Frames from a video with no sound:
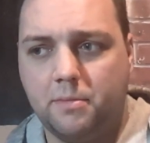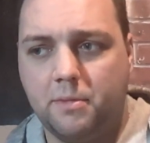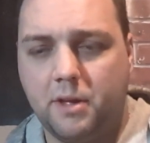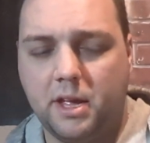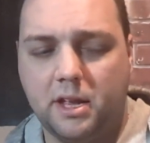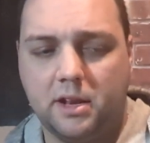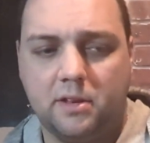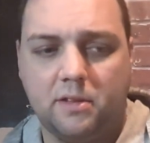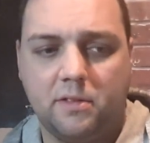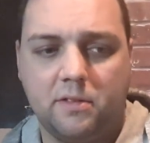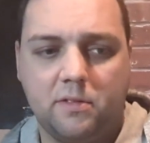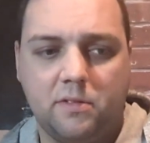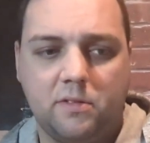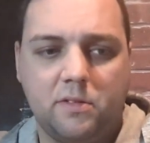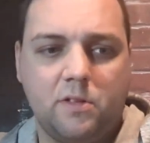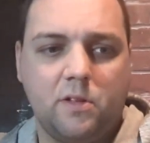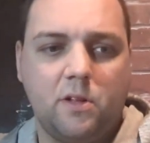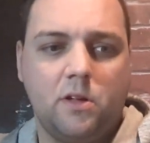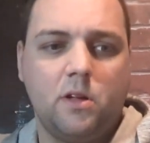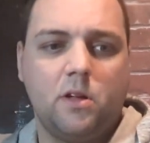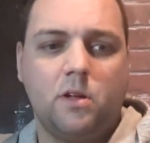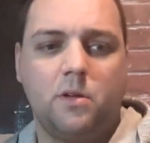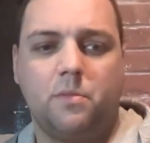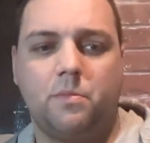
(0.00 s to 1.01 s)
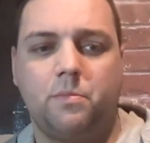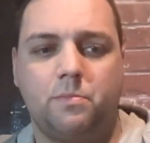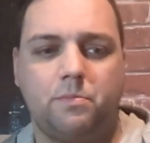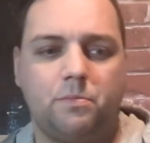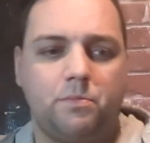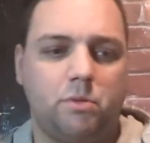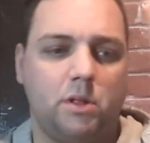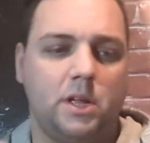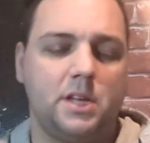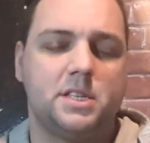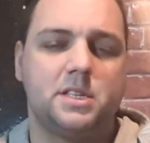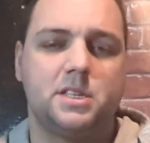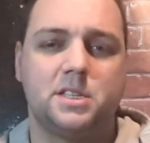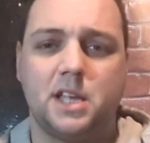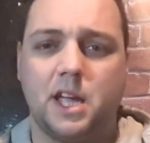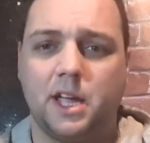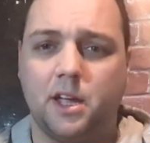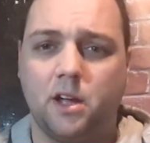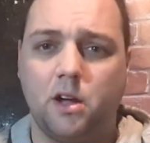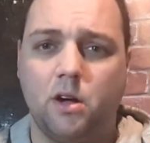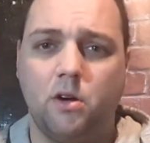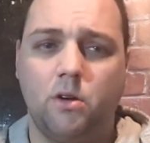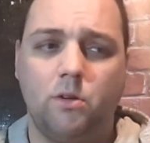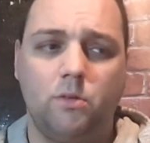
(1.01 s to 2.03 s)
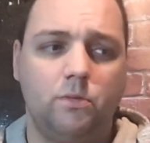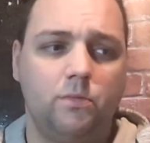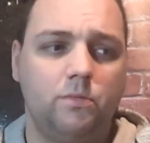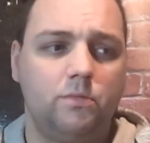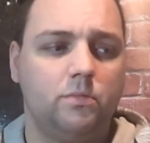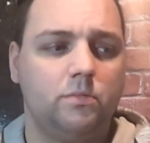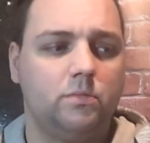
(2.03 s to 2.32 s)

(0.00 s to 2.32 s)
and the places I go